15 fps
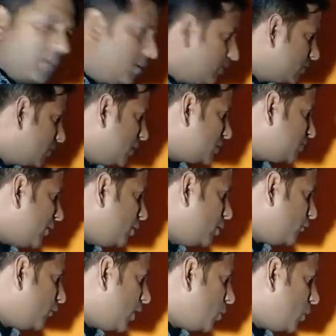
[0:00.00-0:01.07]
This value of
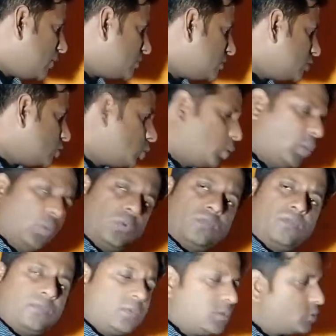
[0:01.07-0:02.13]
a was 2,
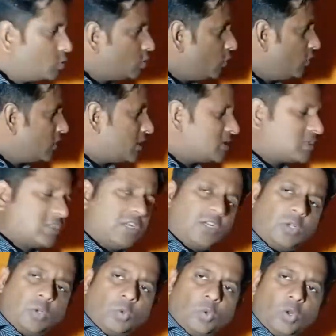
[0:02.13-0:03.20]
so we'll consider
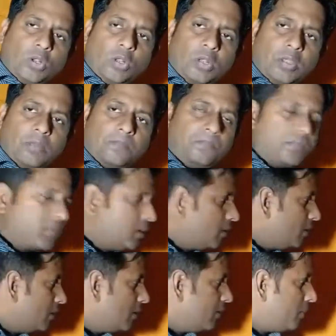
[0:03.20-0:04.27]
2 only.
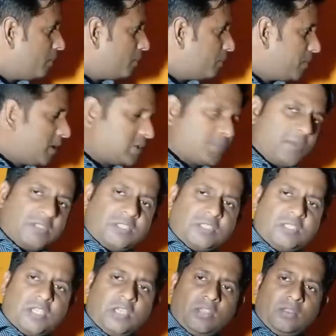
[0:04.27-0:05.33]
Plus plus is
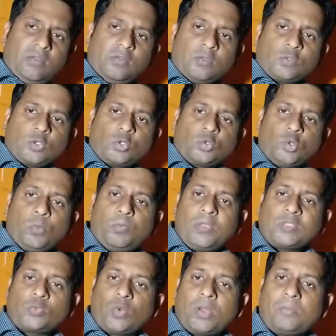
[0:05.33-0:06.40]
there, so 2 plus
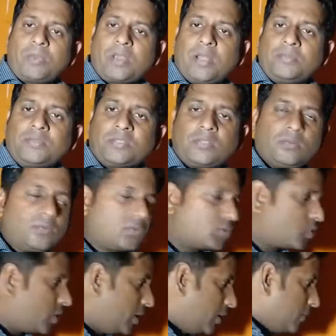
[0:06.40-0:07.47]
1 becomes 3,